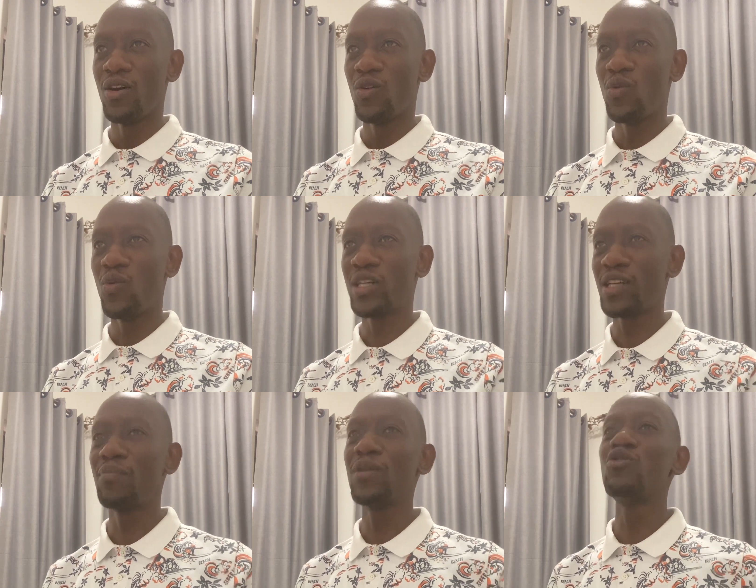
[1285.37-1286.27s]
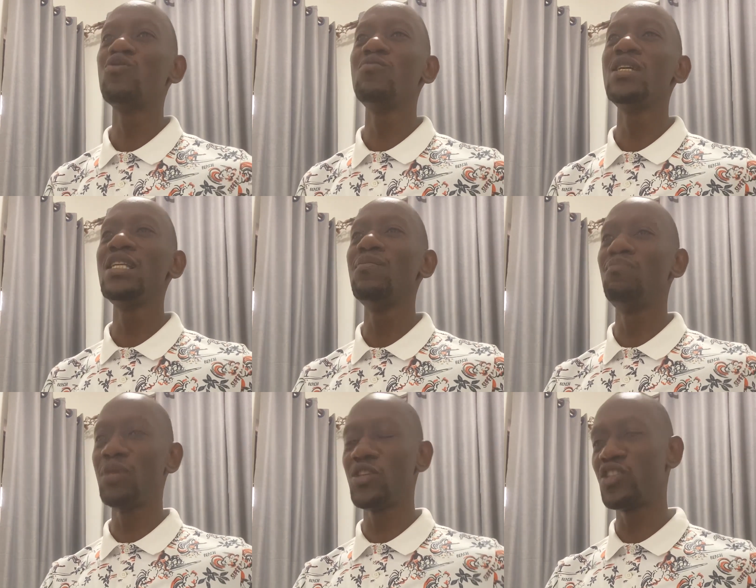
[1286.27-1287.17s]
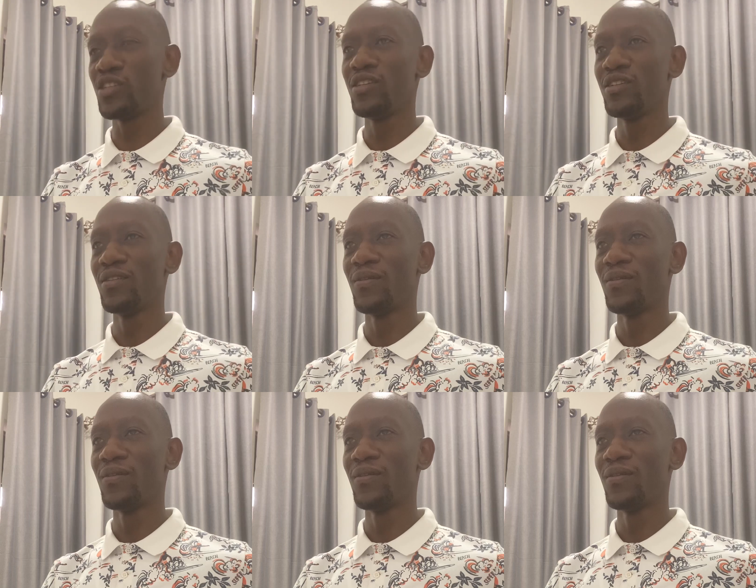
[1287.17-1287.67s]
What happened to me in Impigi